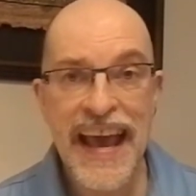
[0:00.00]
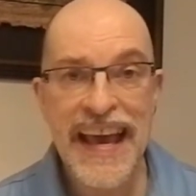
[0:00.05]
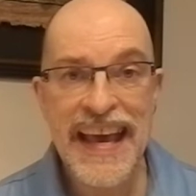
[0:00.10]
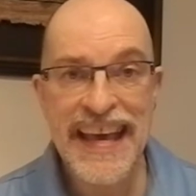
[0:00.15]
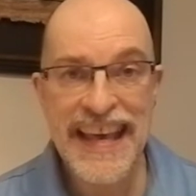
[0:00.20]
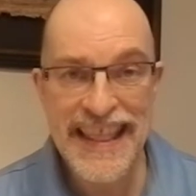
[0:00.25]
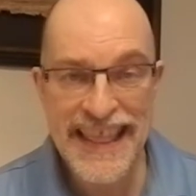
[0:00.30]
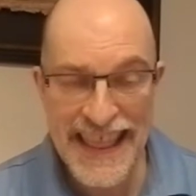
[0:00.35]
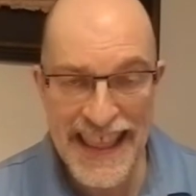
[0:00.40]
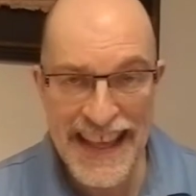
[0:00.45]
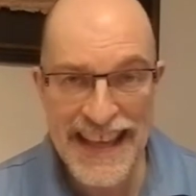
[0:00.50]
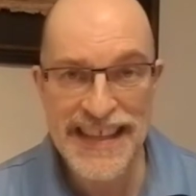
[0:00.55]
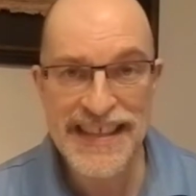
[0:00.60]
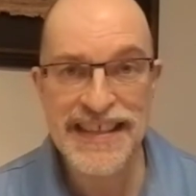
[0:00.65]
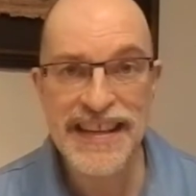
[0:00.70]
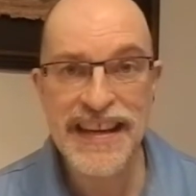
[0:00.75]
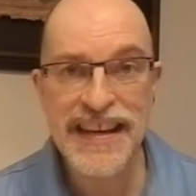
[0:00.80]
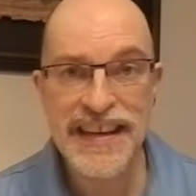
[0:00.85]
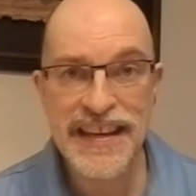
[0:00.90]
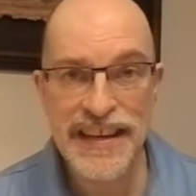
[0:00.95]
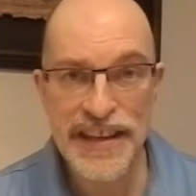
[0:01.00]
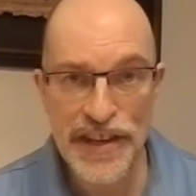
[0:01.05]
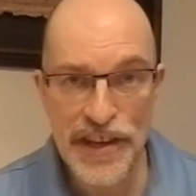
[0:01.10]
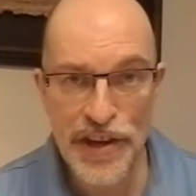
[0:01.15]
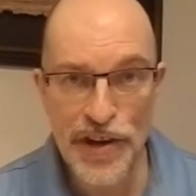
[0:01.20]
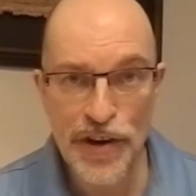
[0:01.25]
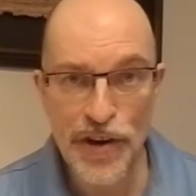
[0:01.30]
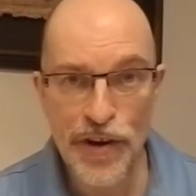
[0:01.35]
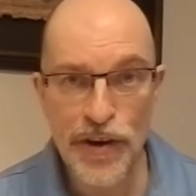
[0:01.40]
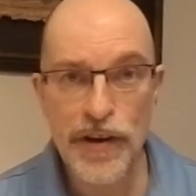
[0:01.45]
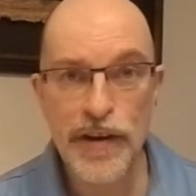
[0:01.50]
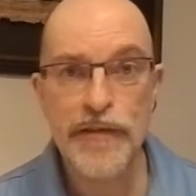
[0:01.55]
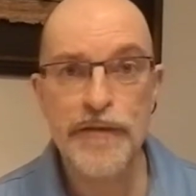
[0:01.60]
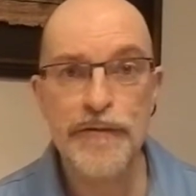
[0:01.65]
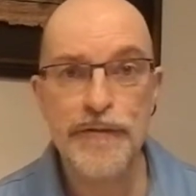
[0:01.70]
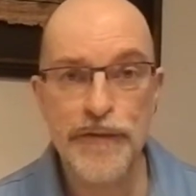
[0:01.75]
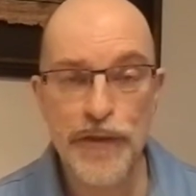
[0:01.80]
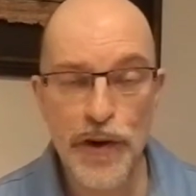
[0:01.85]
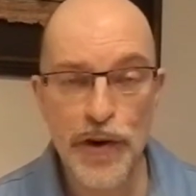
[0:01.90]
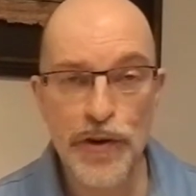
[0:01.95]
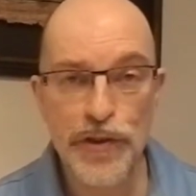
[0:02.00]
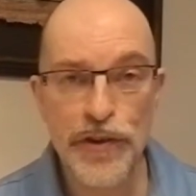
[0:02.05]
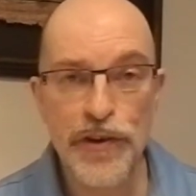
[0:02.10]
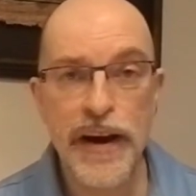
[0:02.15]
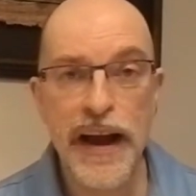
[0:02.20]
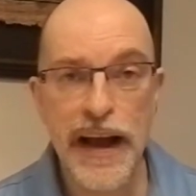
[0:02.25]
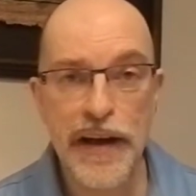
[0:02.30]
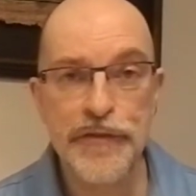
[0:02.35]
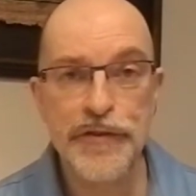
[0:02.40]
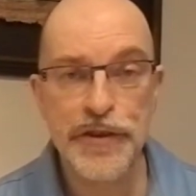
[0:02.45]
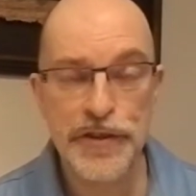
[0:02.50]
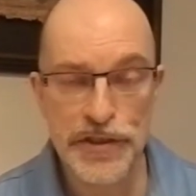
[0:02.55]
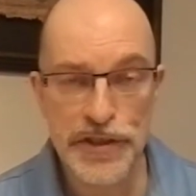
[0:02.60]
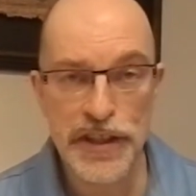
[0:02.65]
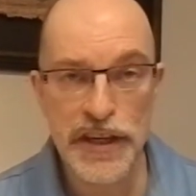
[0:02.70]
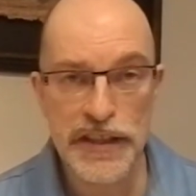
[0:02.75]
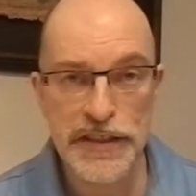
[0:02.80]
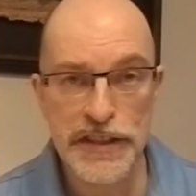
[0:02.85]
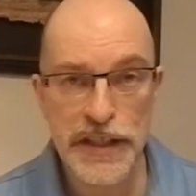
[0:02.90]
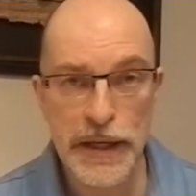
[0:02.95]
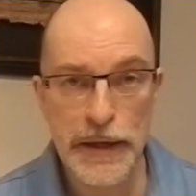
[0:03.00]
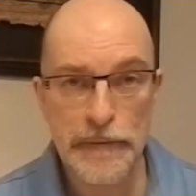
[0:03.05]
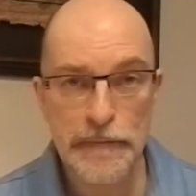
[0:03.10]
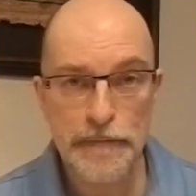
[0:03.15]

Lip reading: this year, further after judging.